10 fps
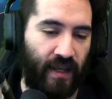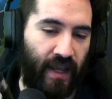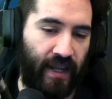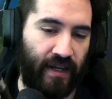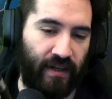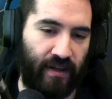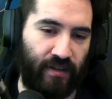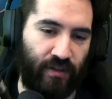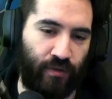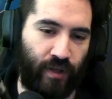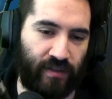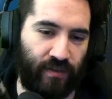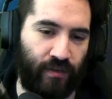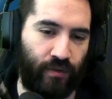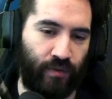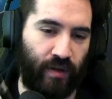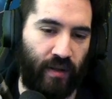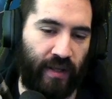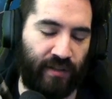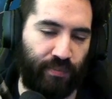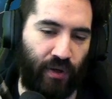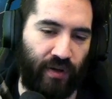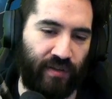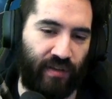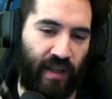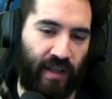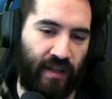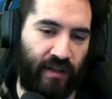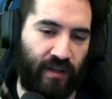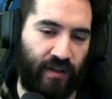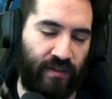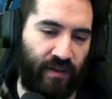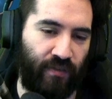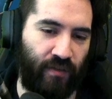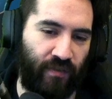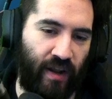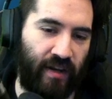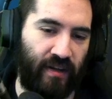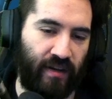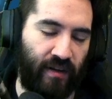and you get to experience a different fight